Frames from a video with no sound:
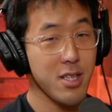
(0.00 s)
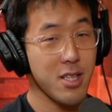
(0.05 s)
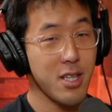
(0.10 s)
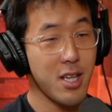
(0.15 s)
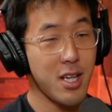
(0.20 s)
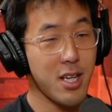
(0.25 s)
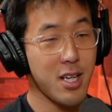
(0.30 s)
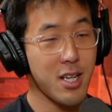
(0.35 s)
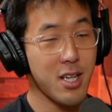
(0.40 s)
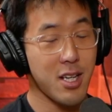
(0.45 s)

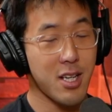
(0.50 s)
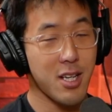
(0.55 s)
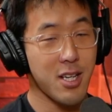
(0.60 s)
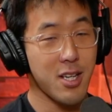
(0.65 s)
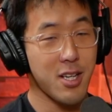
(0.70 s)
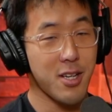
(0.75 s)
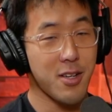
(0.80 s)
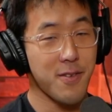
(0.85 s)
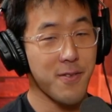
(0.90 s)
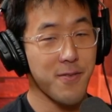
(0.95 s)

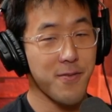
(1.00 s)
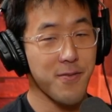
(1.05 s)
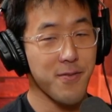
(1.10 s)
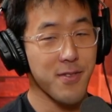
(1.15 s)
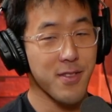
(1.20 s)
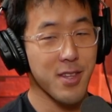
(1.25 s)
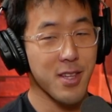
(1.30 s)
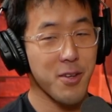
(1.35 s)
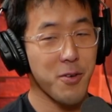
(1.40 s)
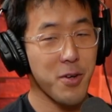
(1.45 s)
Um,
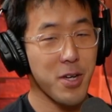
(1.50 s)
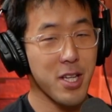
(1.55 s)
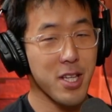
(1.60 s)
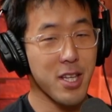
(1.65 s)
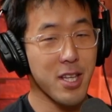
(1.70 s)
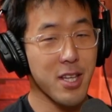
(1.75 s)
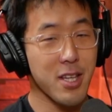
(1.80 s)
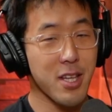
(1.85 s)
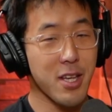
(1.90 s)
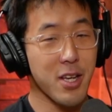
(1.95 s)
well,
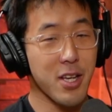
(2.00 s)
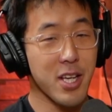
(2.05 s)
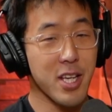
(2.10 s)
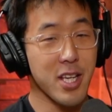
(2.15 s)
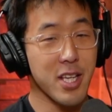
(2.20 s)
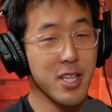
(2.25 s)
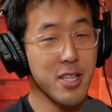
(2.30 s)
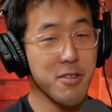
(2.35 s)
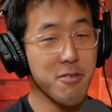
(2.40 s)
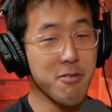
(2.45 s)

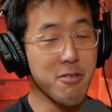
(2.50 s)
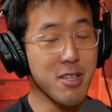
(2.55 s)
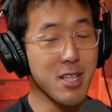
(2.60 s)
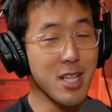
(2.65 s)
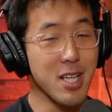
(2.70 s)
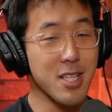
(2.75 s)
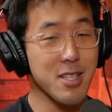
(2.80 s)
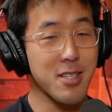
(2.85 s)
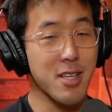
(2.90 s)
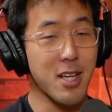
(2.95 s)
they
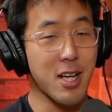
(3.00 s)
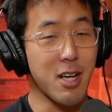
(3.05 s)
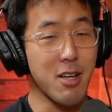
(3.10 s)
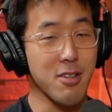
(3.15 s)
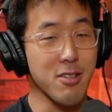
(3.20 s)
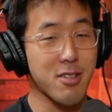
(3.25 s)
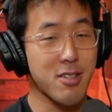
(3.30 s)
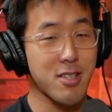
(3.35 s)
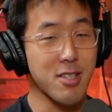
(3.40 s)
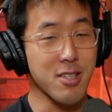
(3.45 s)
realized that
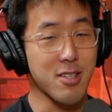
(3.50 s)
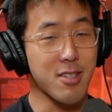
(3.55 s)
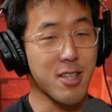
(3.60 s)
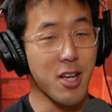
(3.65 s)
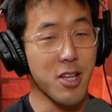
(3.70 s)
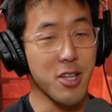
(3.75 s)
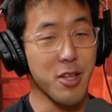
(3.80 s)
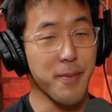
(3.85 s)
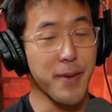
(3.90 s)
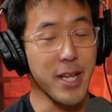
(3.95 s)
I'll just
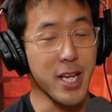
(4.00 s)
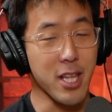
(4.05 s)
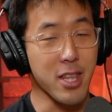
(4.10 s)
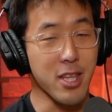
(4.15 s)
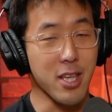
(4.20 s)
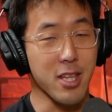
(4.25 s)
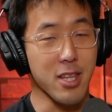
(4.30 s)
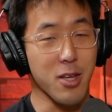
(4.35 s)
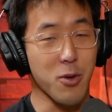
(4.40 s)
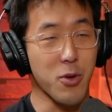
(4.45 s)
tell them
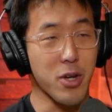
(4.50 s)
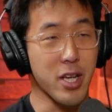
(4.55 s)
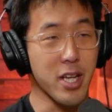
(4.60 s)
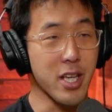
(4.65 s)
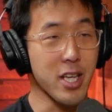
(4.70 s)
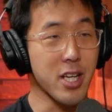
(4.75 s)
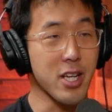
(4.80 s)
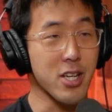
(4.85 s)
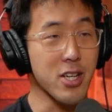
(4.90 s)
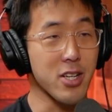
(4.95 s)
anything they want to
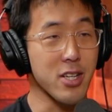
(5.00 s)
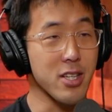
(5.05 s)
hear,